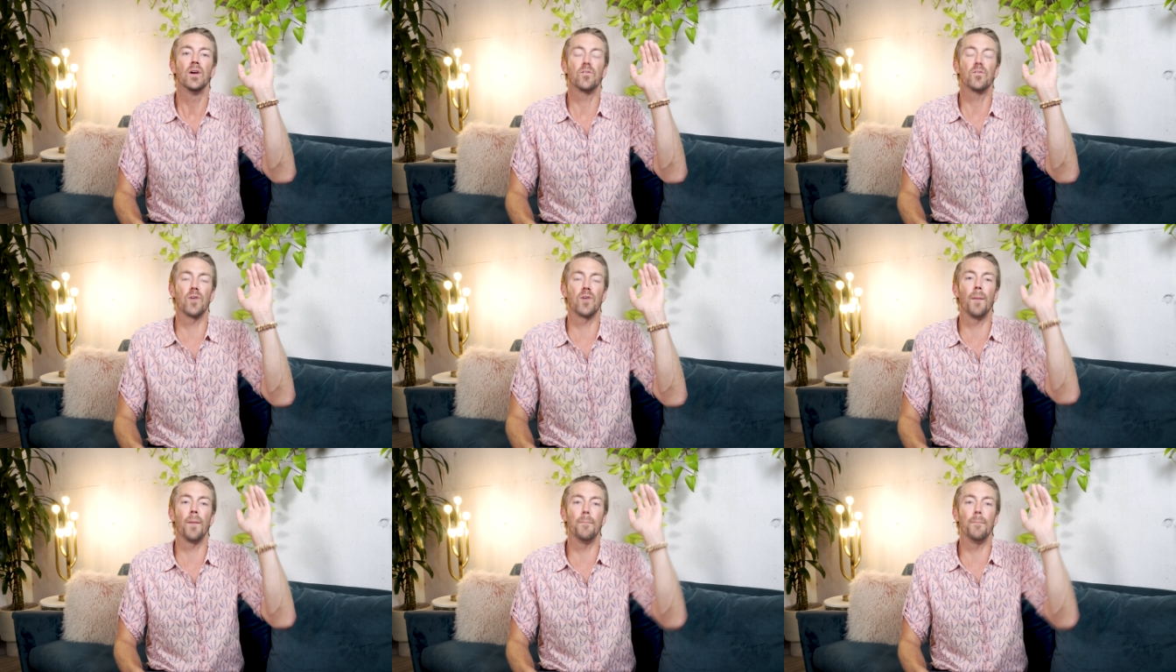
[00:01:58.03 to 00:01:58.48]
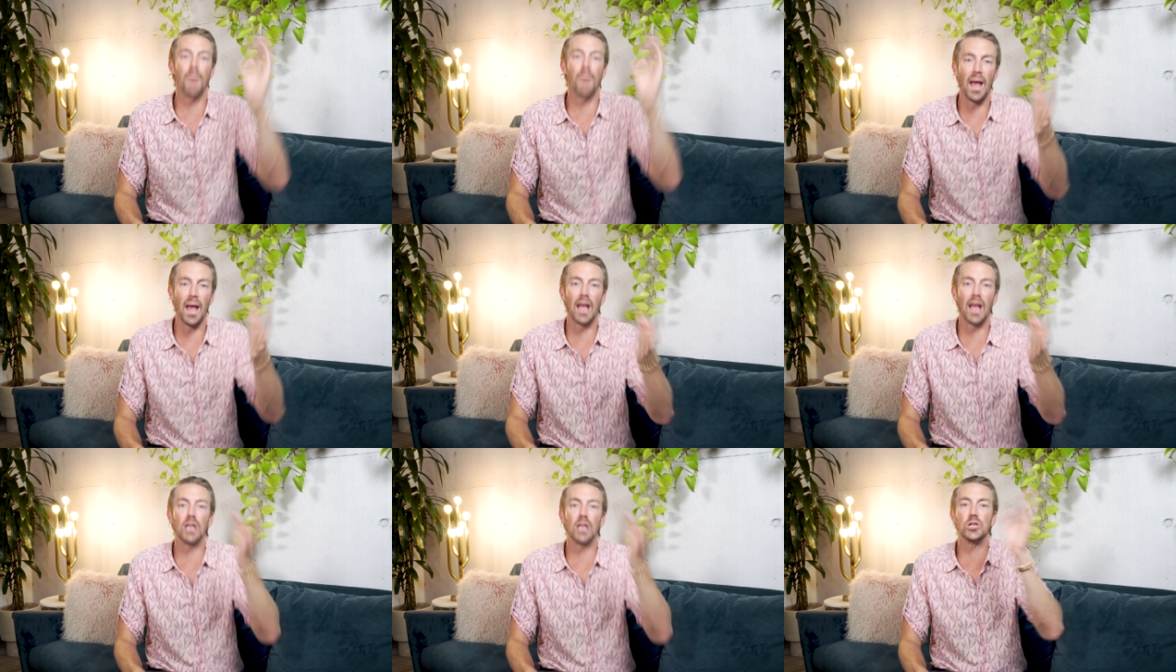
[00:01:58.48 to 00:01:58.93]
from
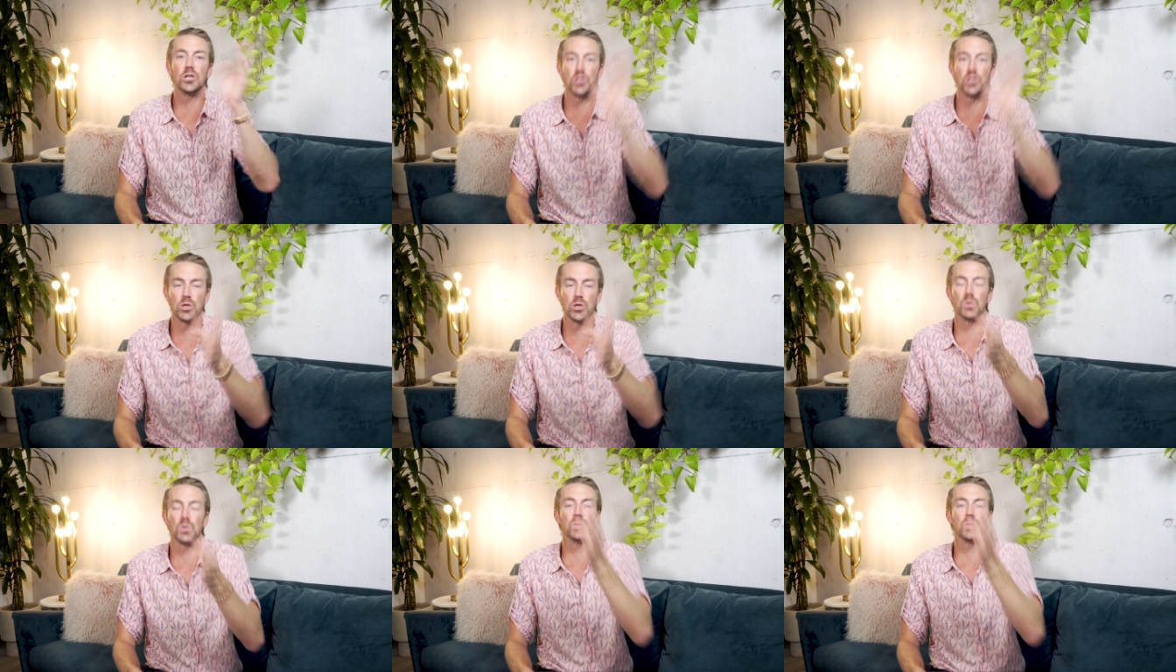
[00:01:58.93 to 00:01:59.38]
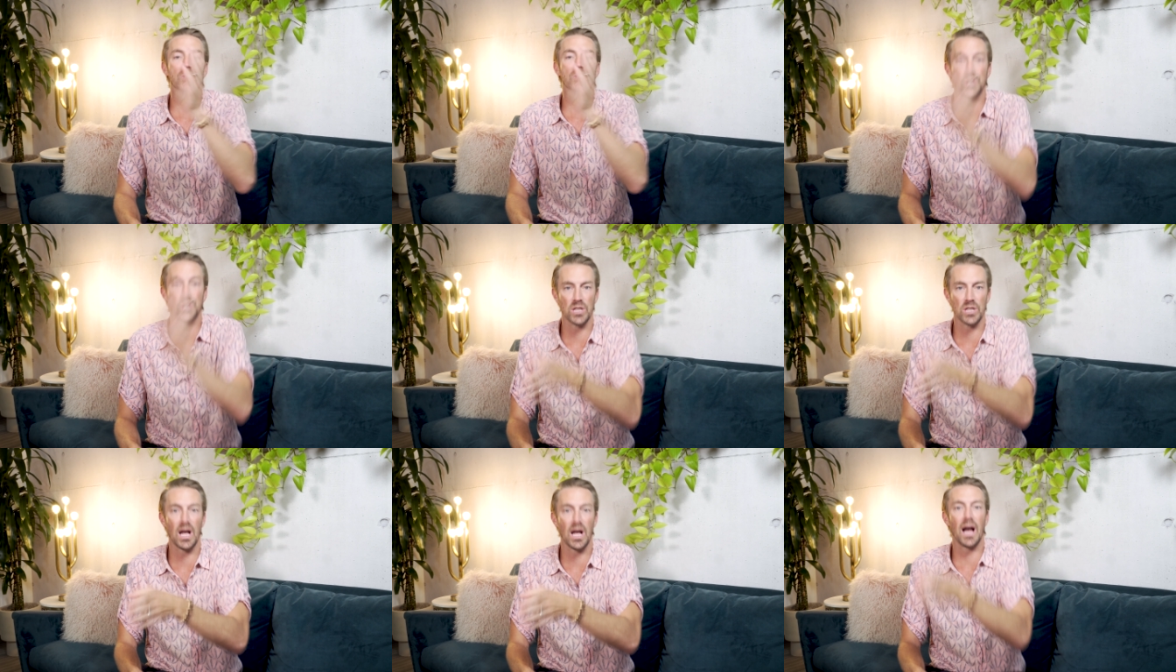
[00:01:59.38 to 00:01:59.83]
May, June,
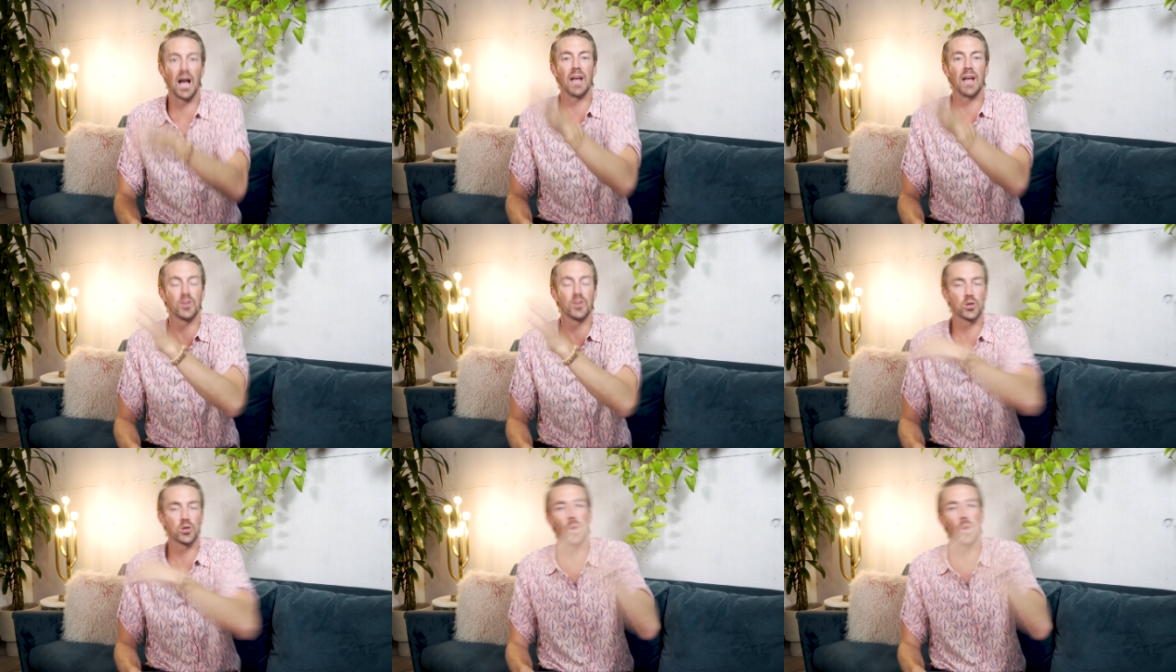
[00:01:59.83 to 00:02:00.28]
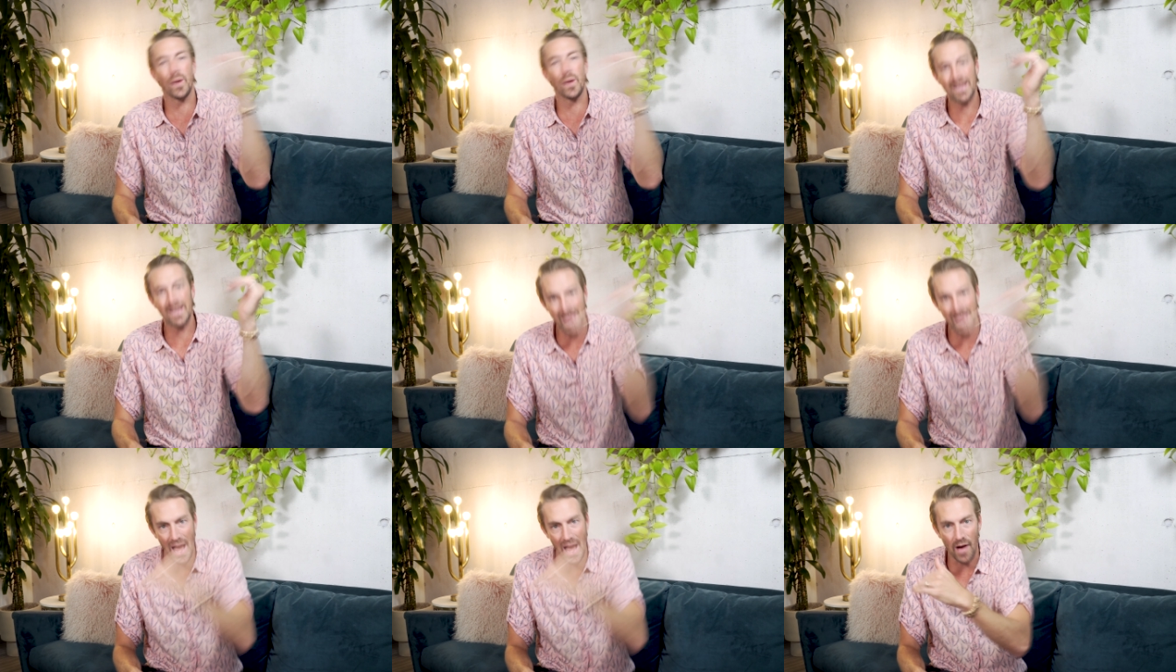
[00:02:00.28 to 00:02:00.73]
July. They're
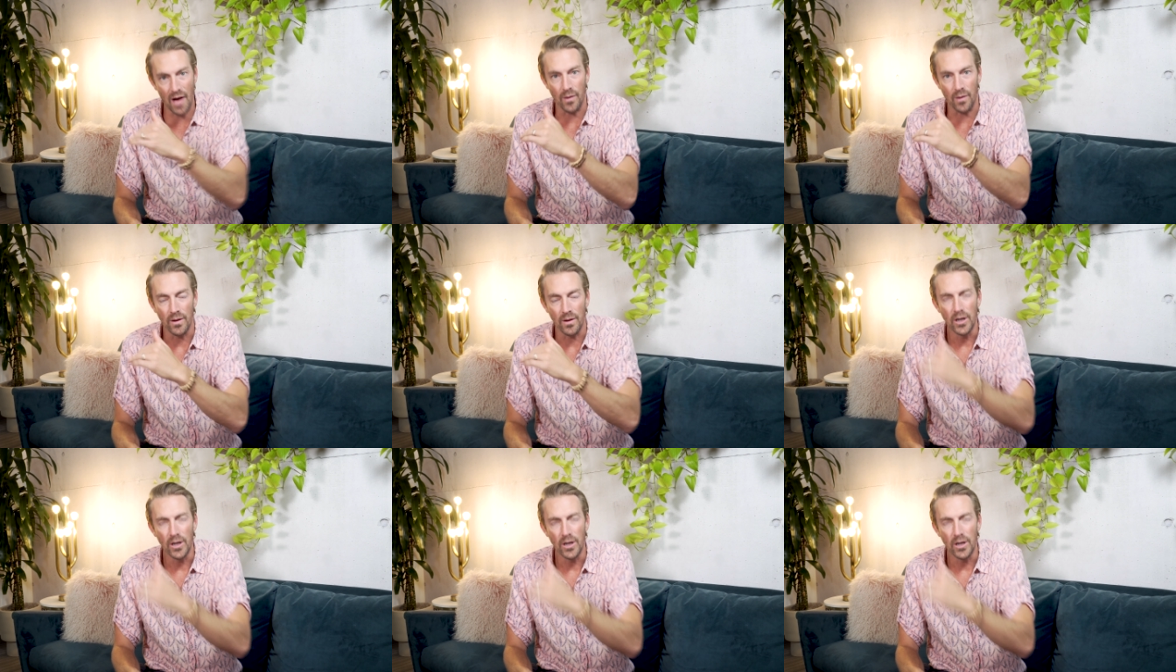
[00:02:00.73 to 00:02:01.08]
going down.